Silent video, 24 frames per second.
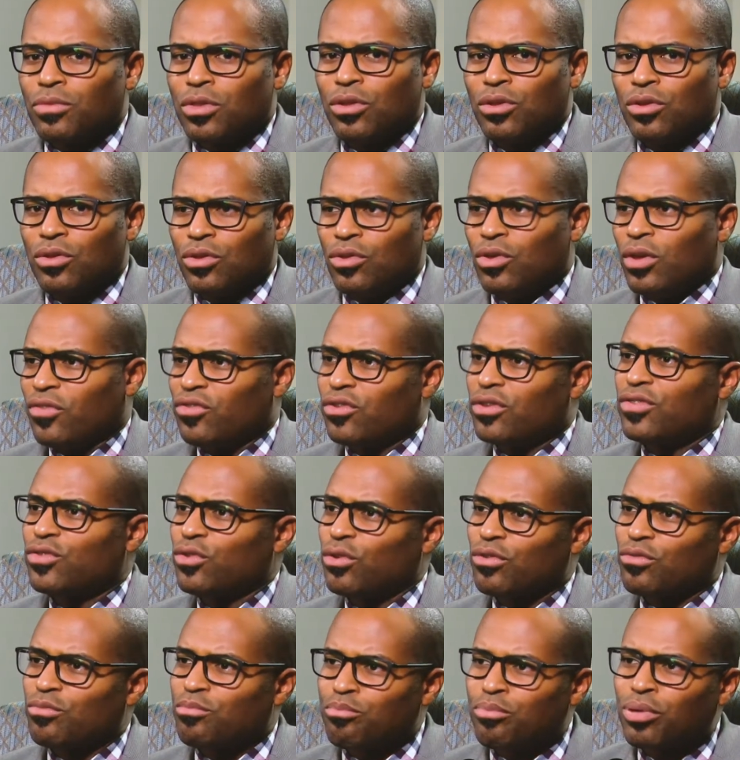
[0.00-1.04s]
you have to sort
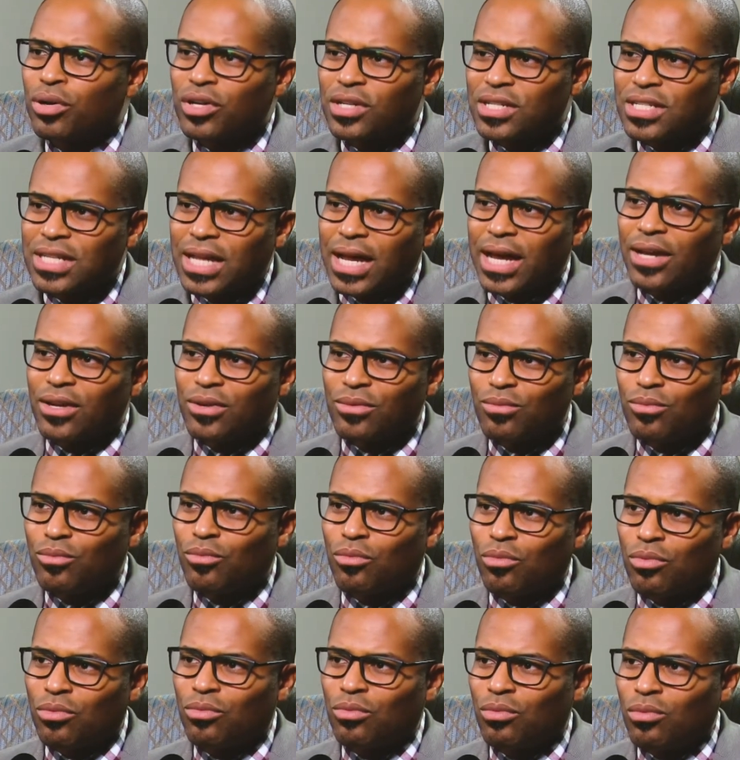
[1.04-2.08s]
of put aside
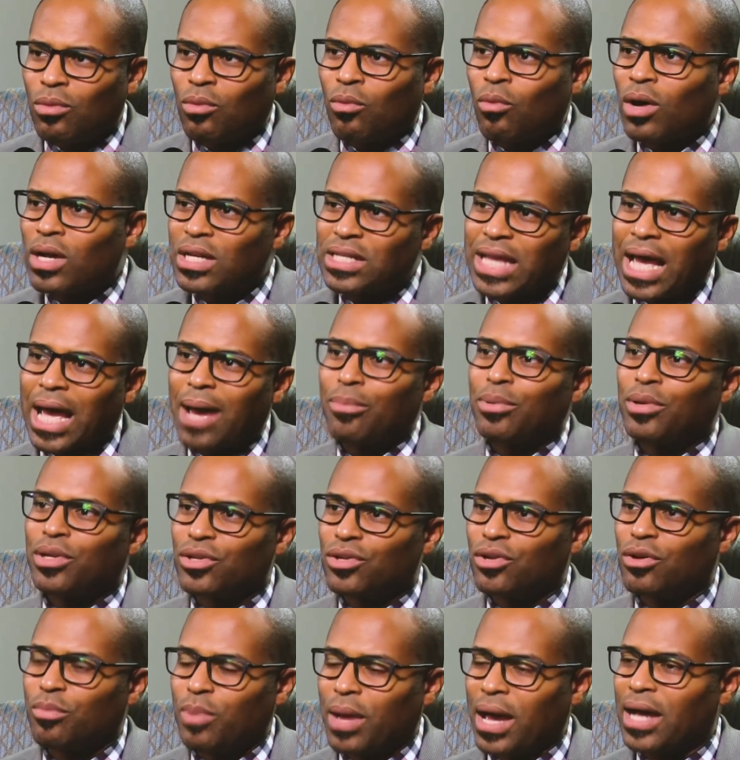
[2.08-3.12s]
what has happened in
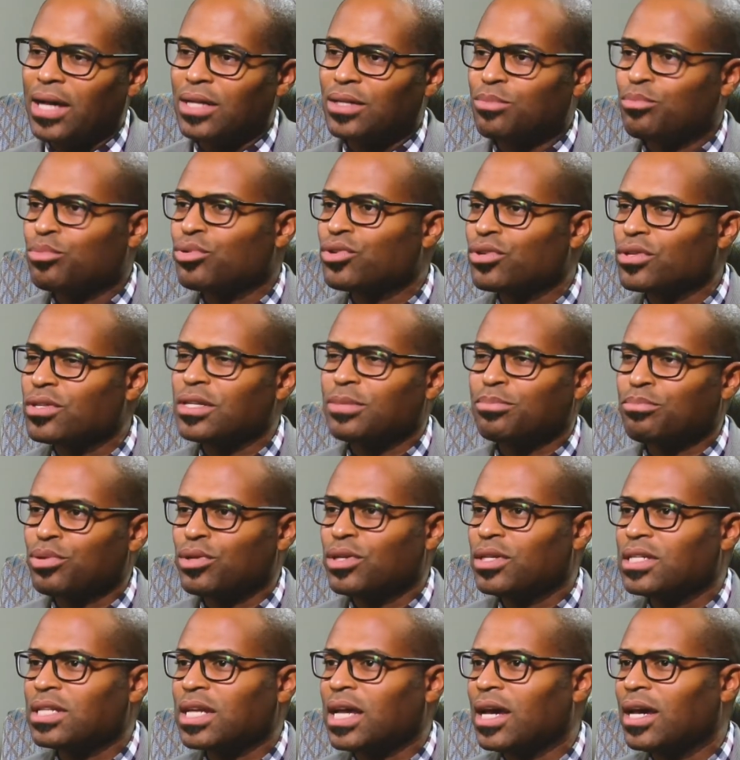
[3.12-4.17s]
your past, put
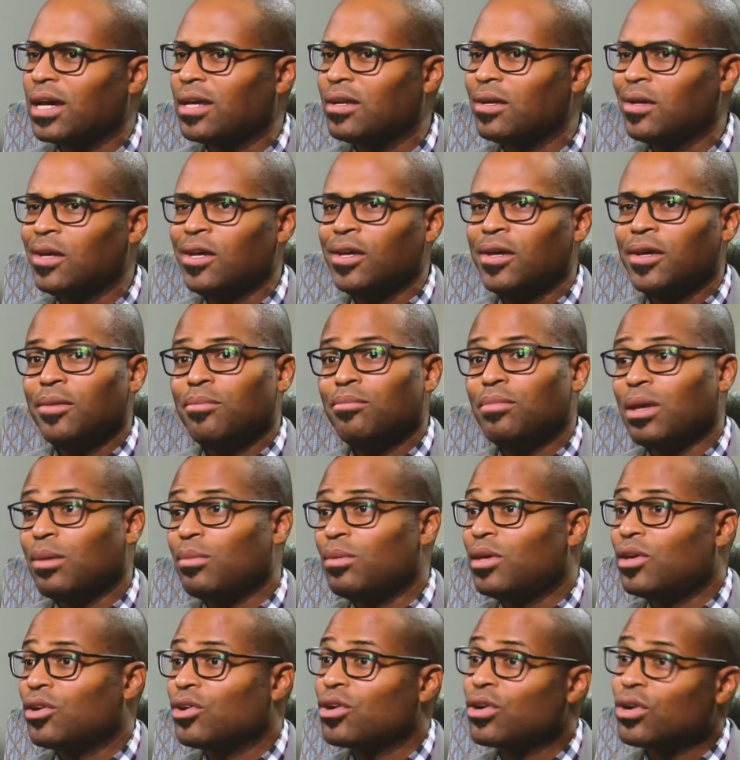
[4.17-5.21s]
aside
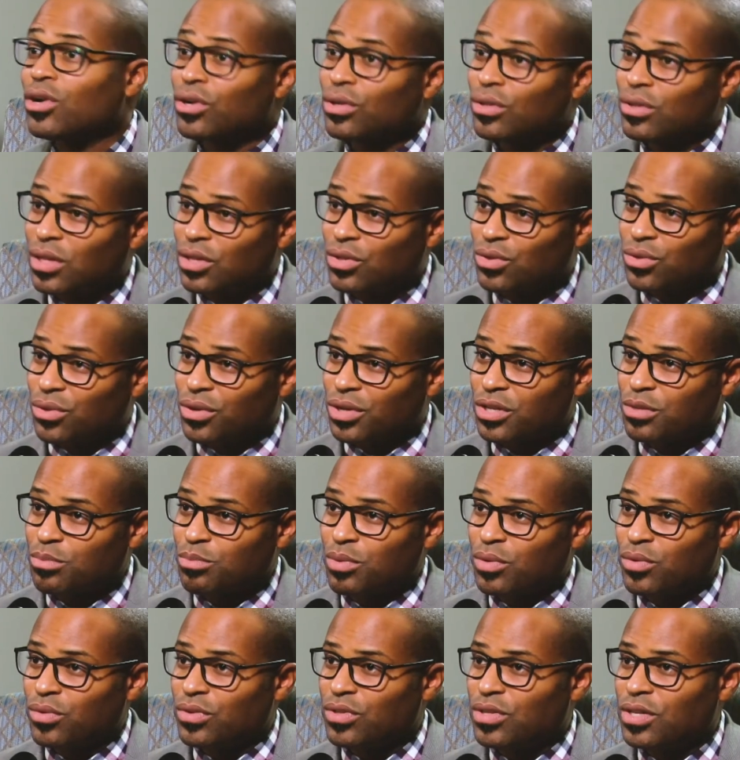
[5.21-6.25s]
maybe a hurt that you're
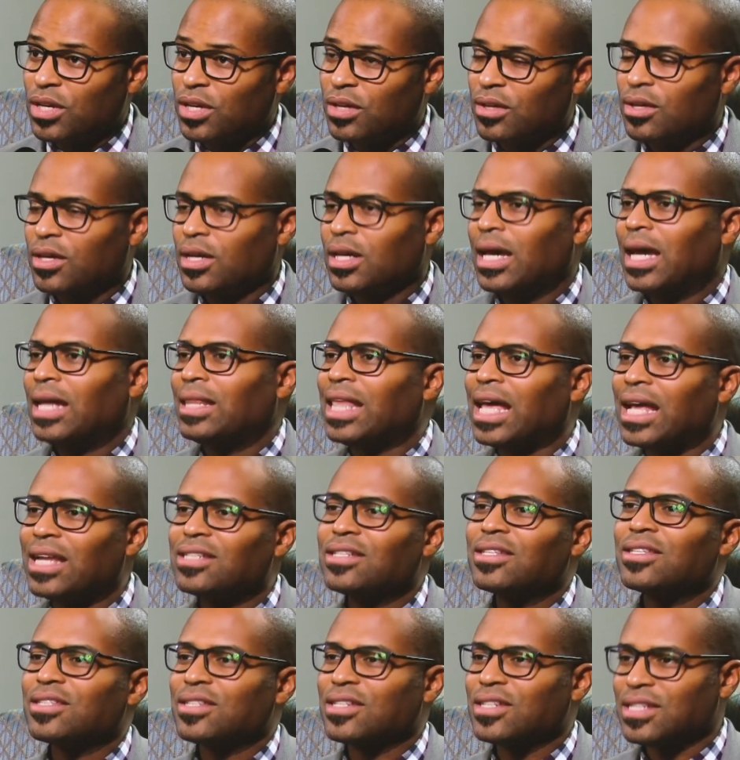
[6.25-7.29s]
experiencing. And that
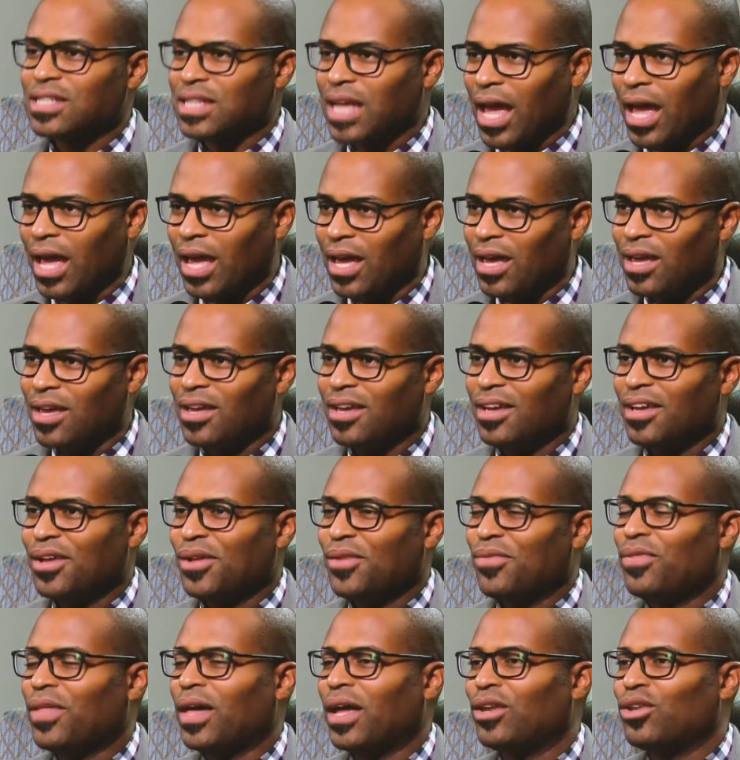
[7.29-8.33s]
isn't to say
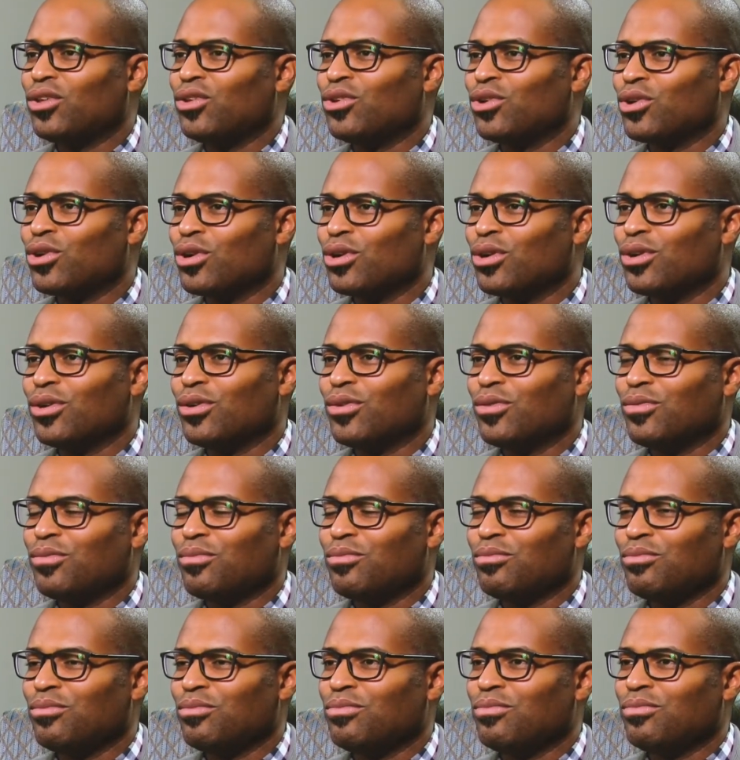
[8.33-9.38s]
that you
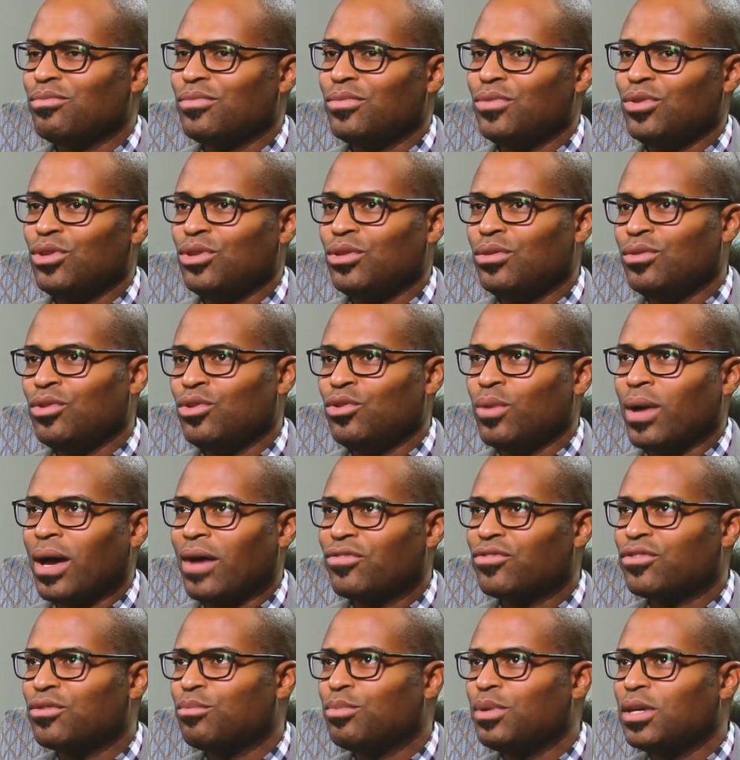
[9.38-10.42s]

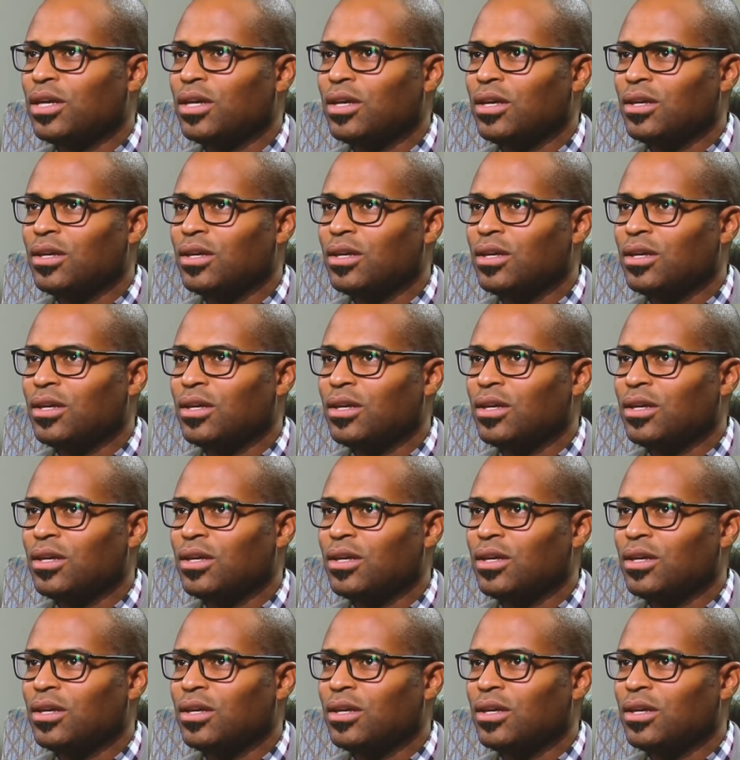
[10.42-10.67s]
have to be